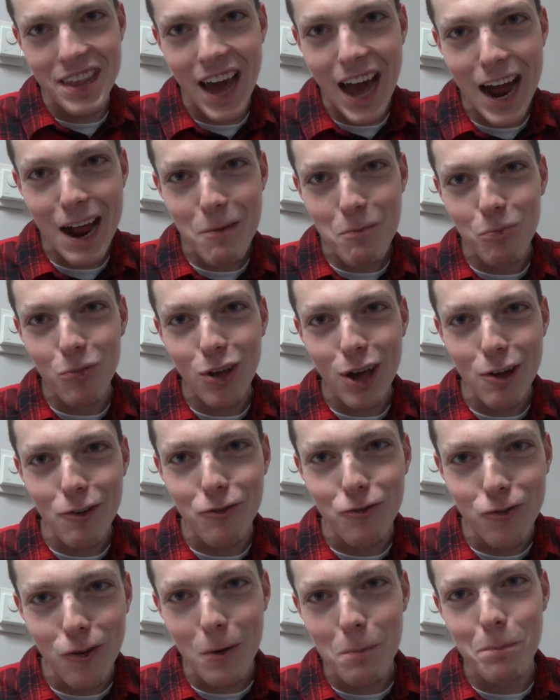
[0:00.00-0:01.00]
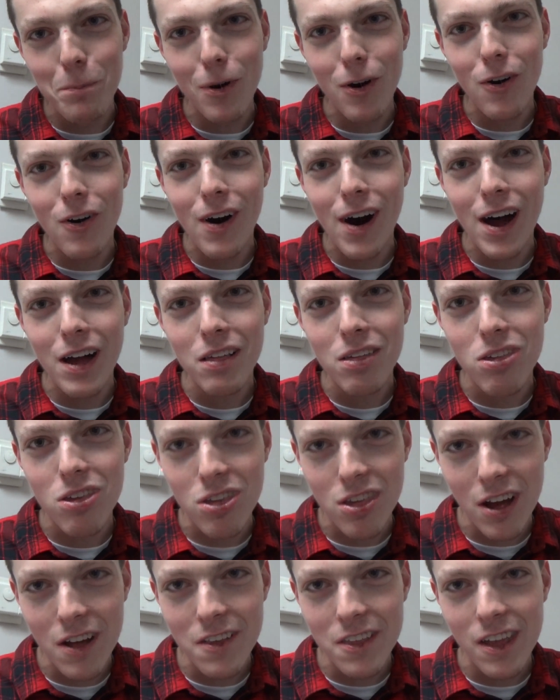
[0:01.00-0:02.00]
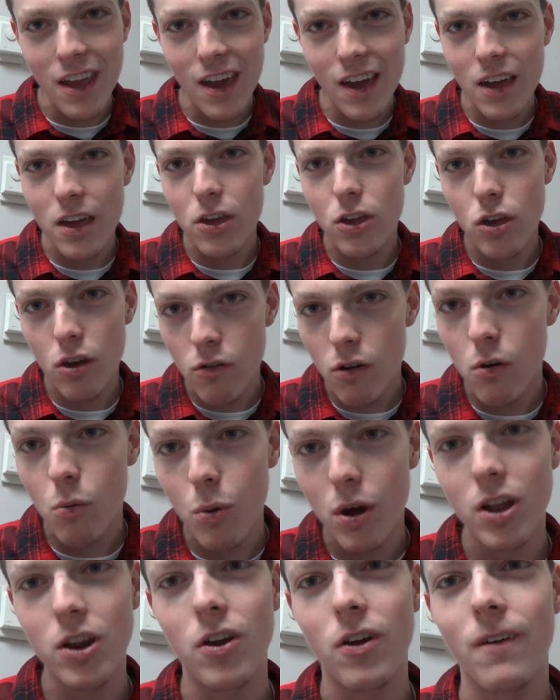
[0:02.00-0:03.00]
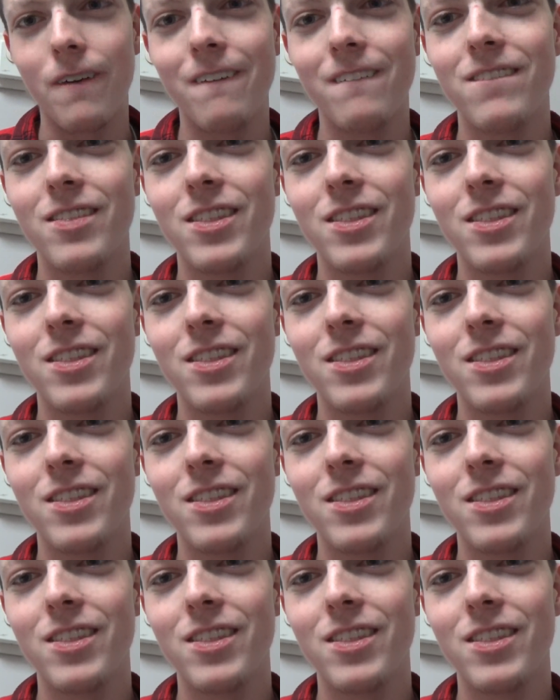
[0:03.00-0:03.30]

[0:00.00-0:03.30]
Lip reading: not play football on Sunday, you're a winner.